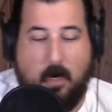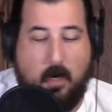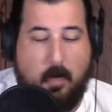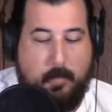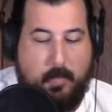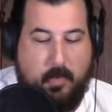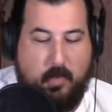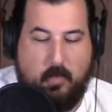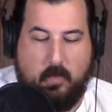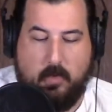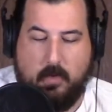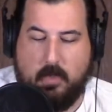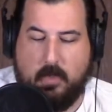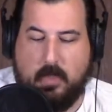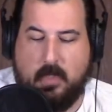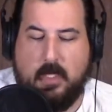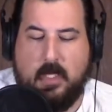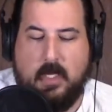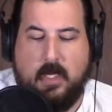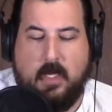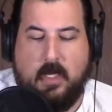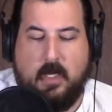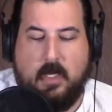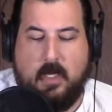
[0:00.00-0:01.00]
pool,
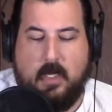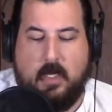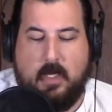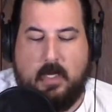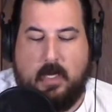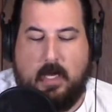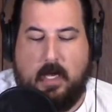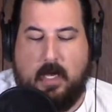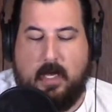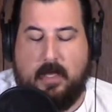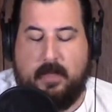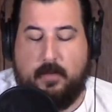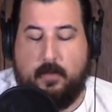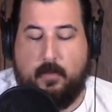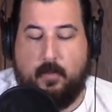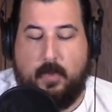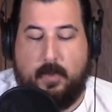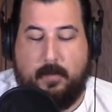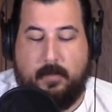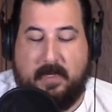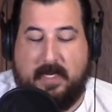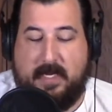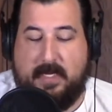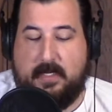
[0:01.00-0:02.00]

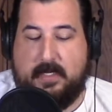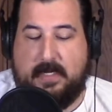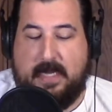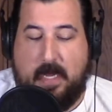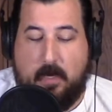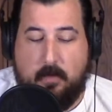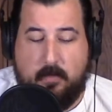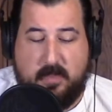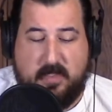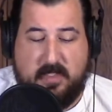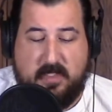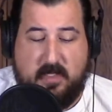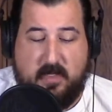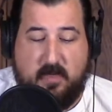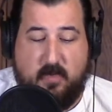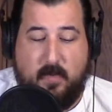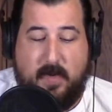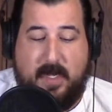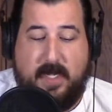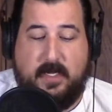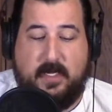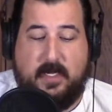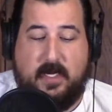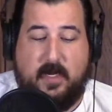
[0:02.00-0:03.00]
we played Kaunas,
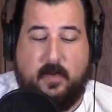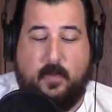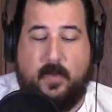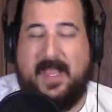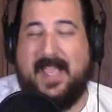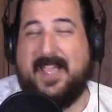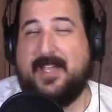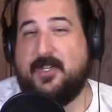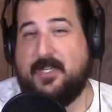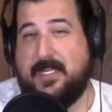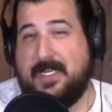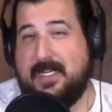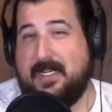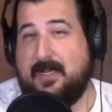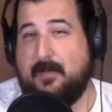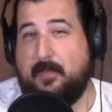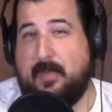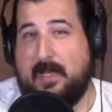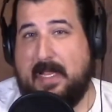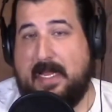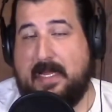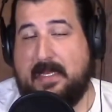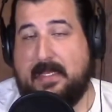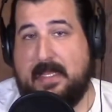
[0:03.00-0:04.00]
Lithuania. We actually ended up
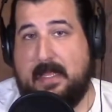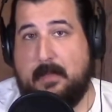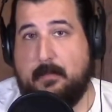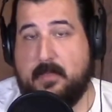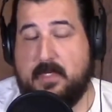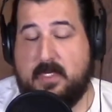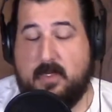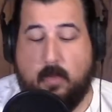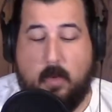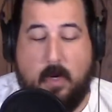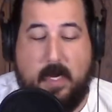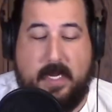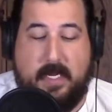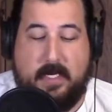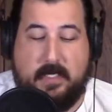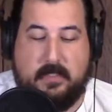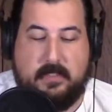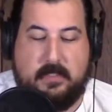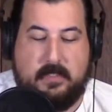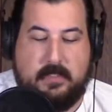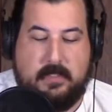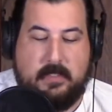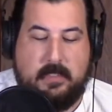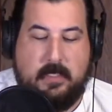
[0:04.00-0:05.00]
playing them
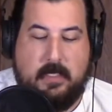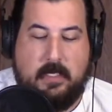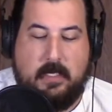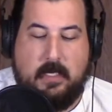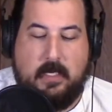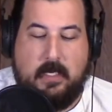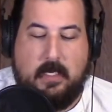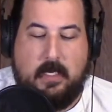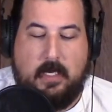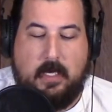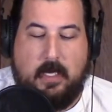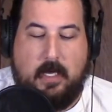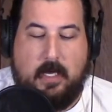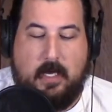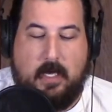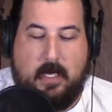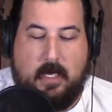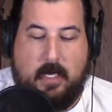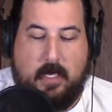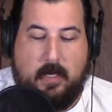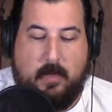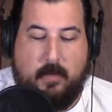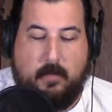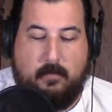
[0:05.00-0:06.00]
twice.
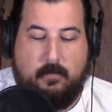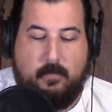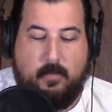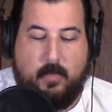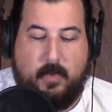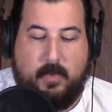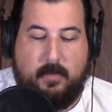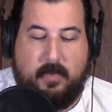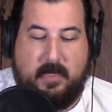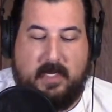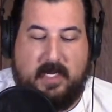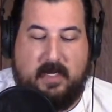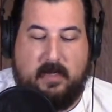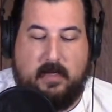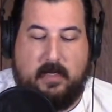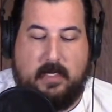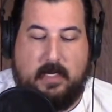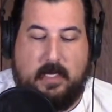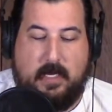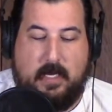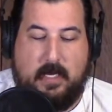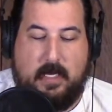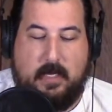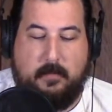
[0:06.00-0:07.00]
We played
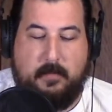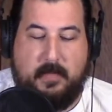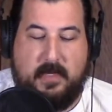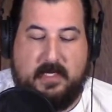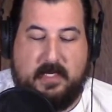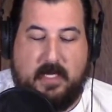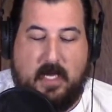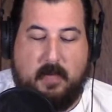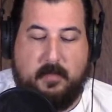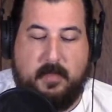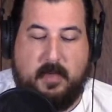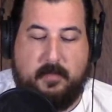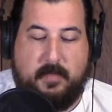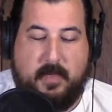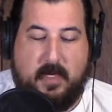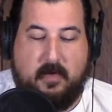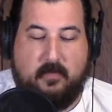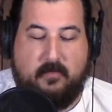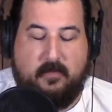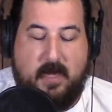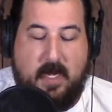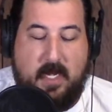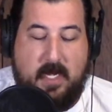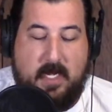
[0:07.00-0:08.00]
Manama,
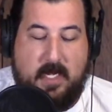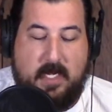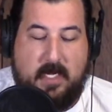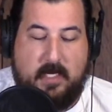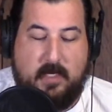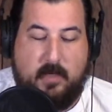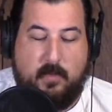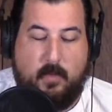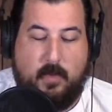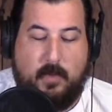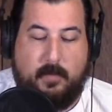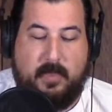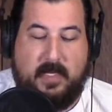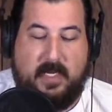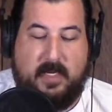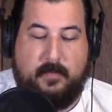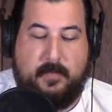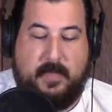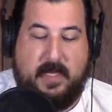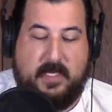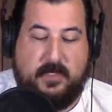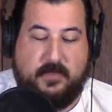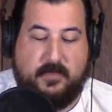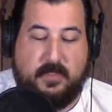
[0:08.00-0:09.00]
Bahrain. We played
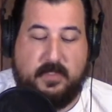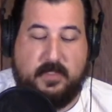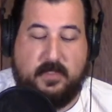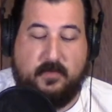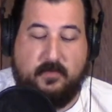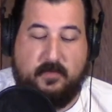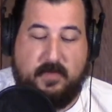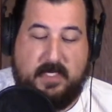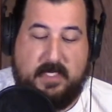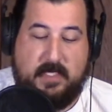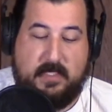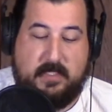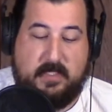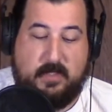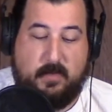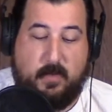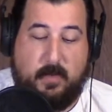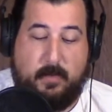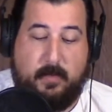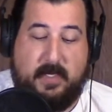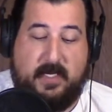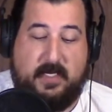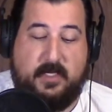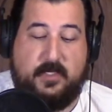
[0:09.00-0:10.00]
Petras, Greece.
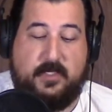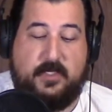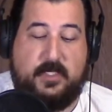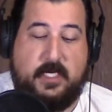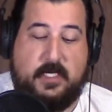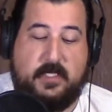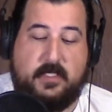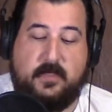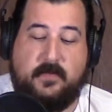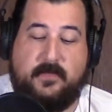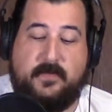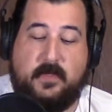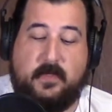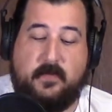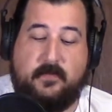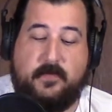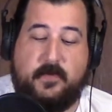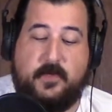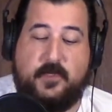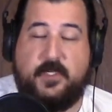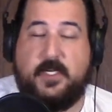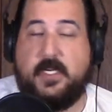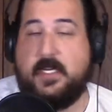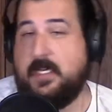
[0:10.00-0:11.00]
We played Chesterfield,
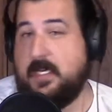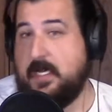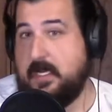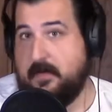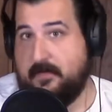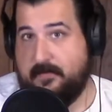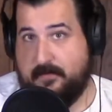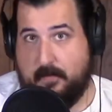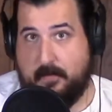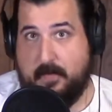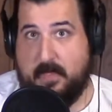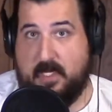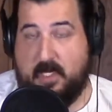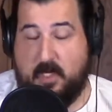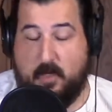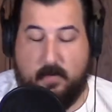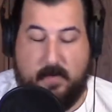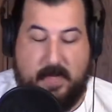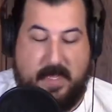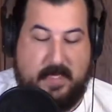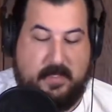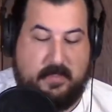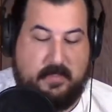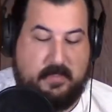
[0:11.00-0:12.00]
Virginia from the
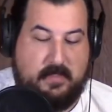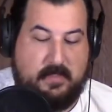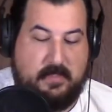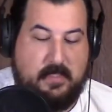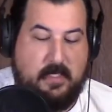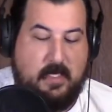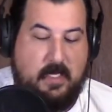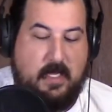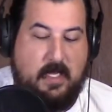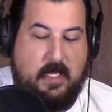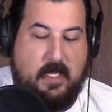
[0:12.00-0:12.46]
U.S.,